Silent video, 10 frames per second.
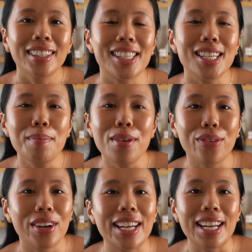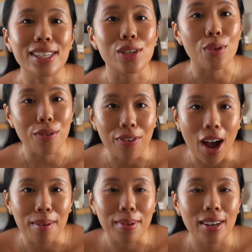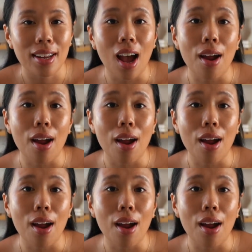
Lesson number three is refinement.